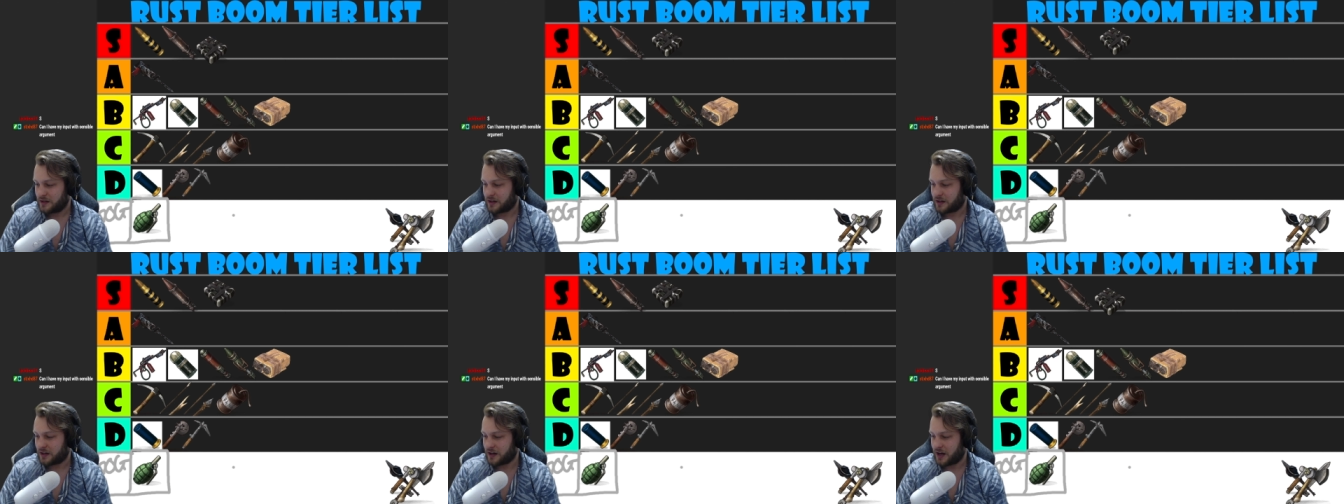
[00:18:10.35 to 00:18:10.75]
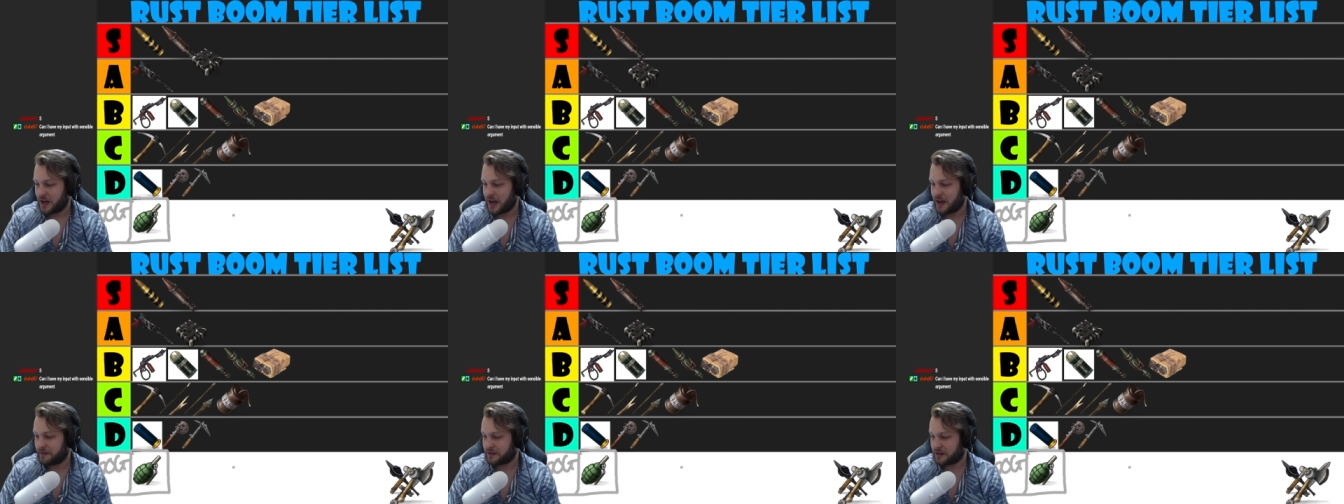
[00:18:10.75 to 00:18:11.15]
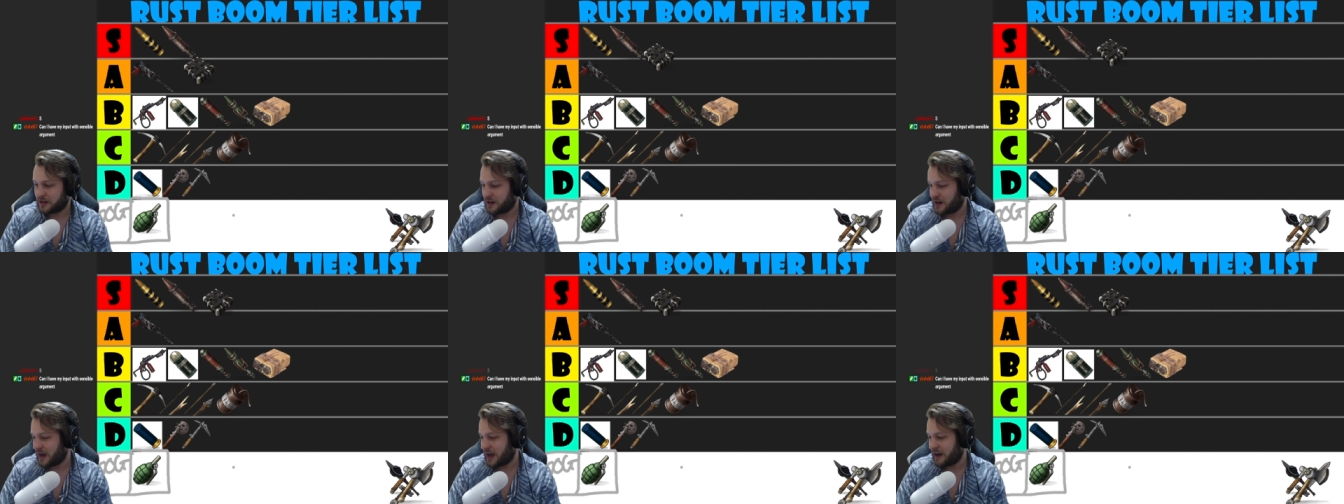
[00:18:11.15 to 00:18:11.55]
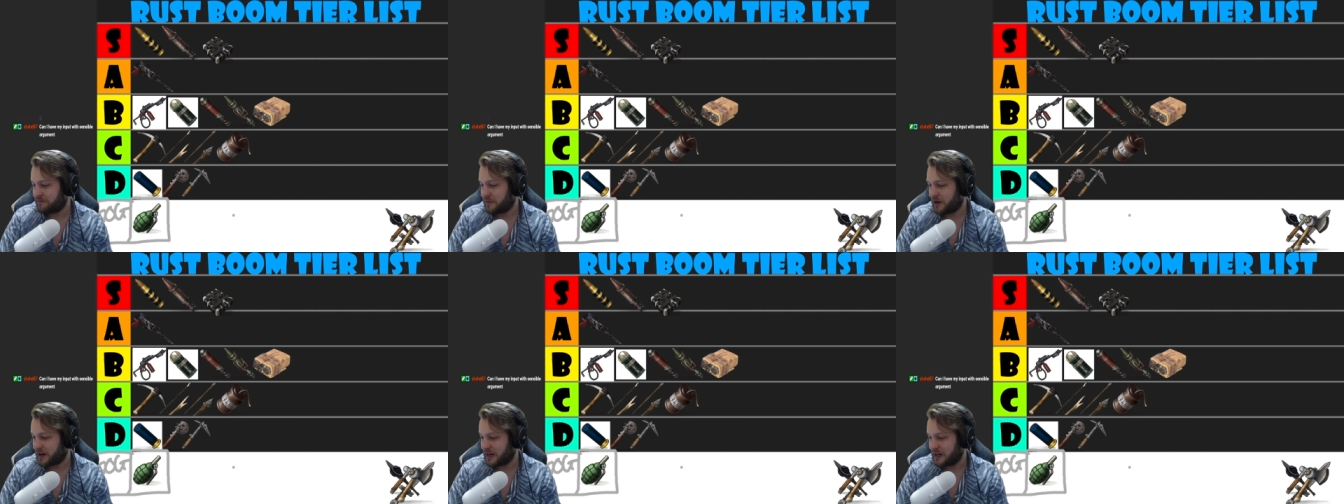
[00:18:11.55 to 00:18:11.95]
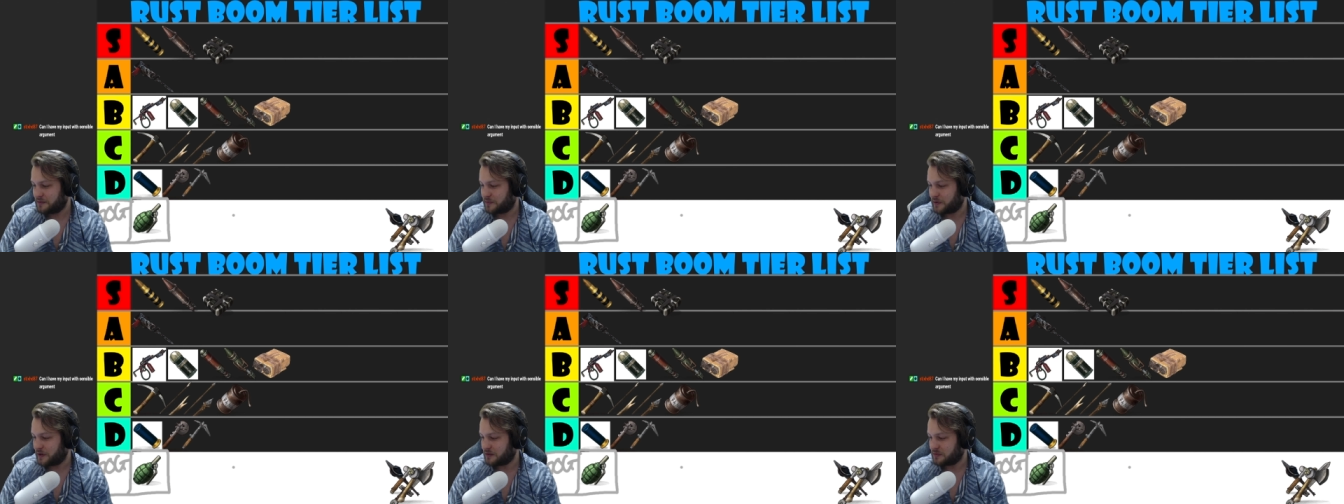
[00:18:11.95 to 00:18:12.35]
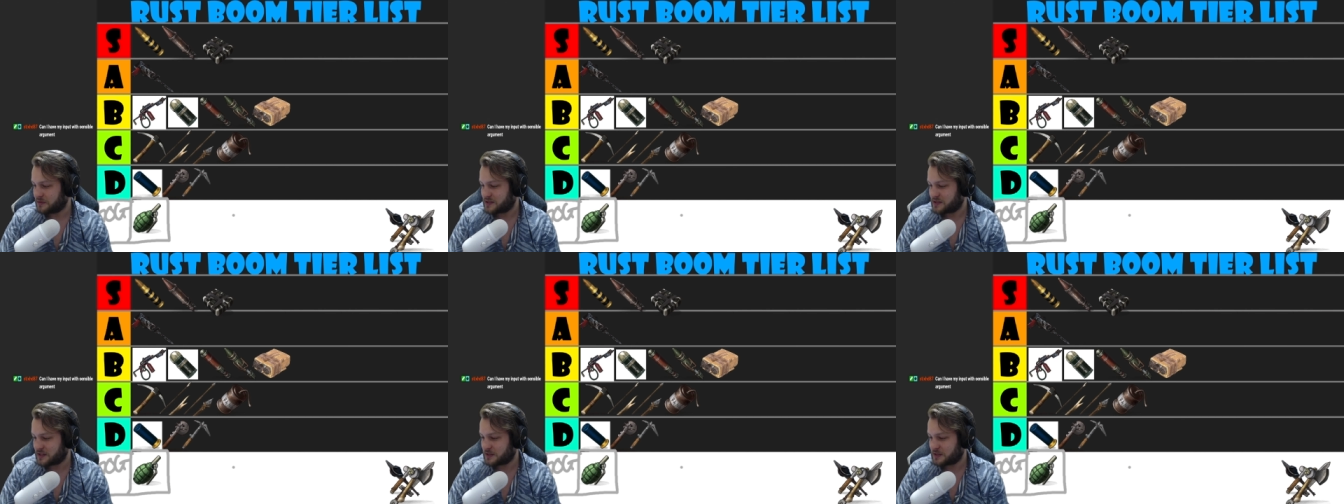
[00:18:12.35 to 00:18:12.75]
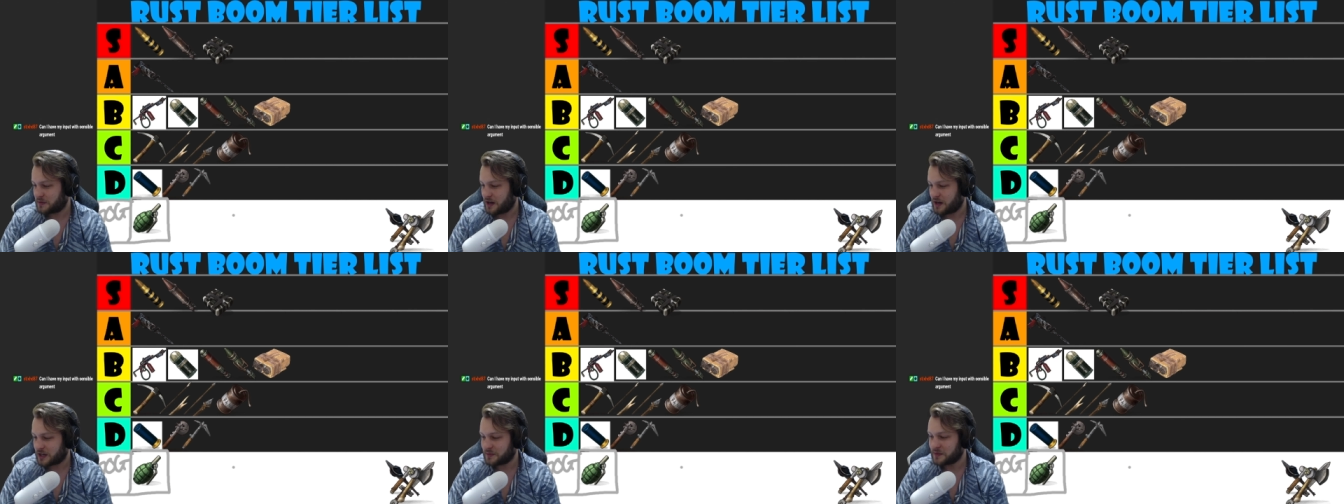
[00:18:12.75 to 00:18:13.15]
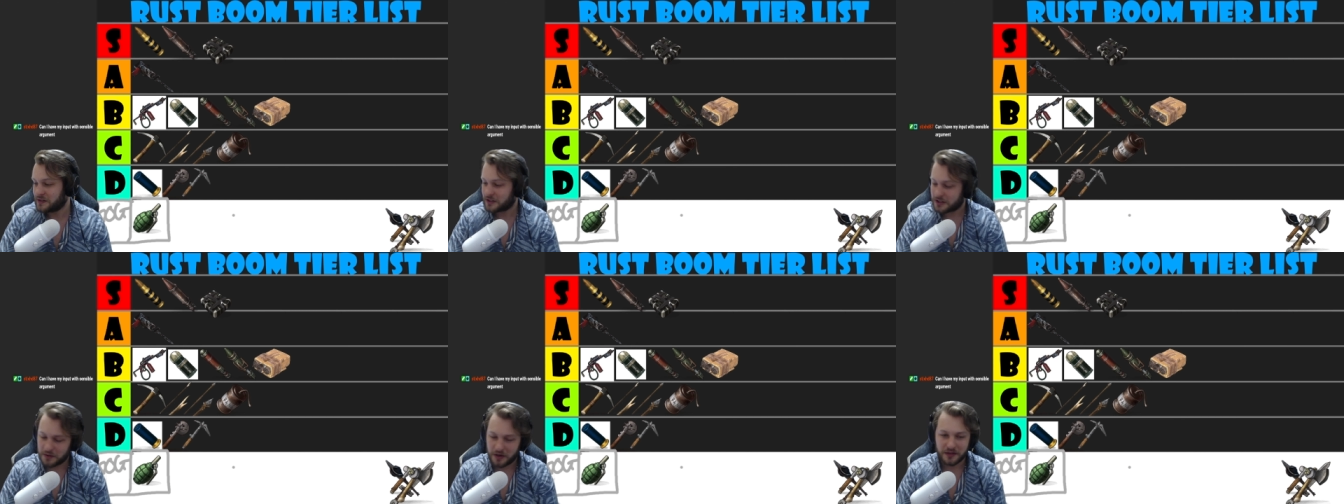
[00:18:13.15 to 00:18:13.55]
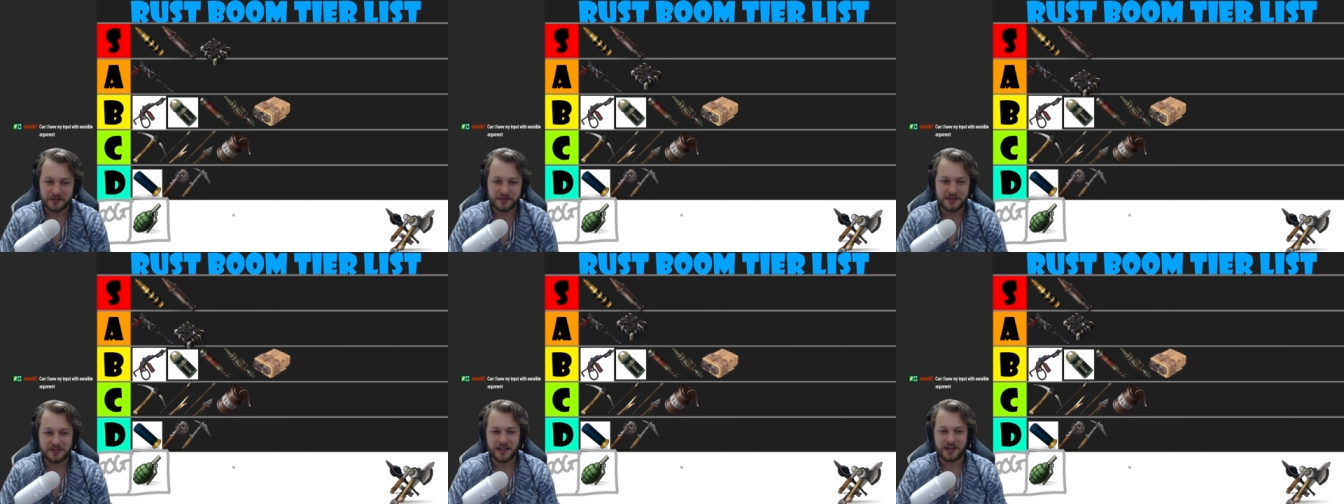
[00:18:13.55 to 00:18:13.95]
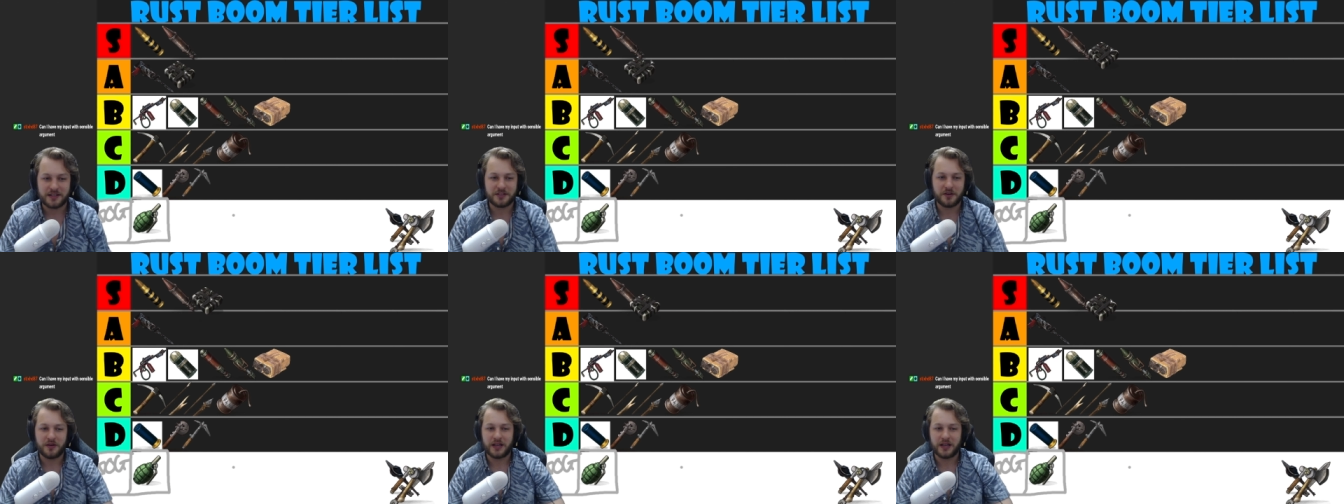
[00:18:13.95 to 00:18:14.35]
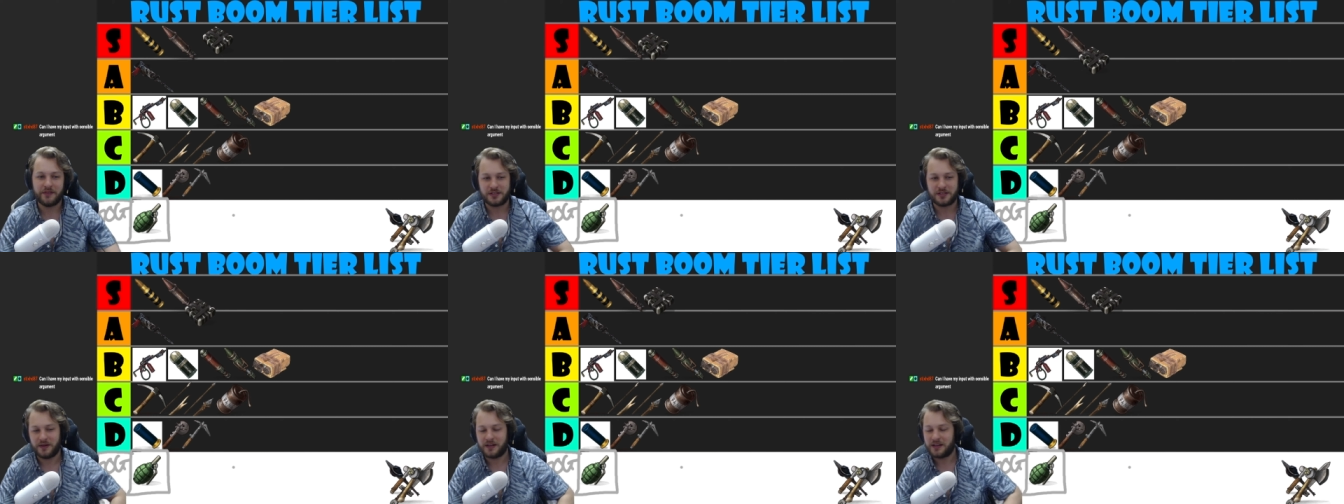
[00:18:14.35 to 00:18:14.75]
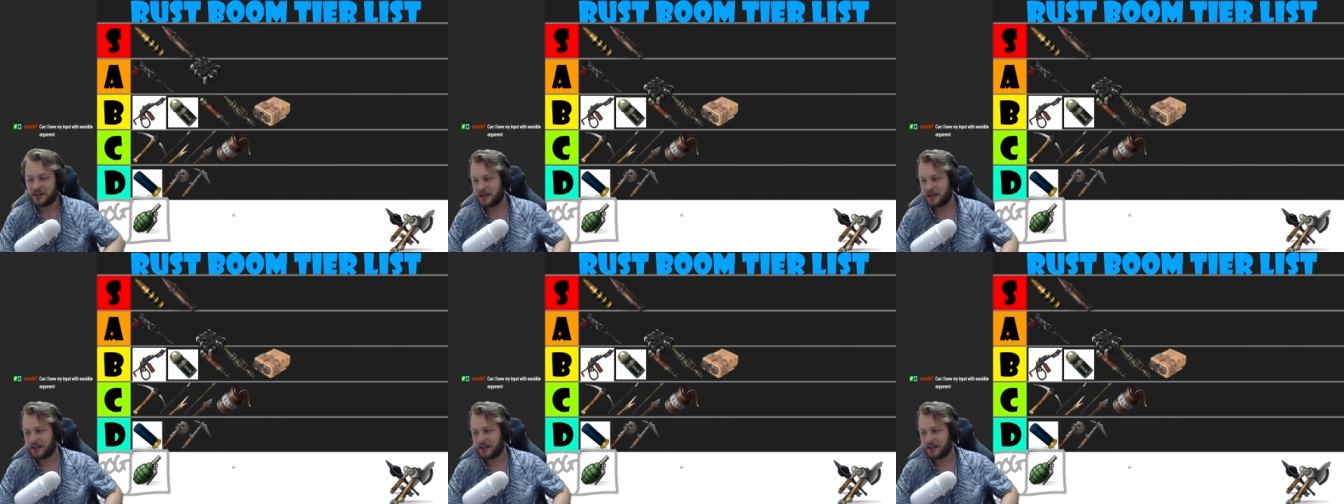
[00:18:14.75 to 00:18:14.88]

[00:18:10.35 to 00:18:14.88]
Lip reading: Can I have my input with sensible argument? Go on, Sticks. Go on, give it to me.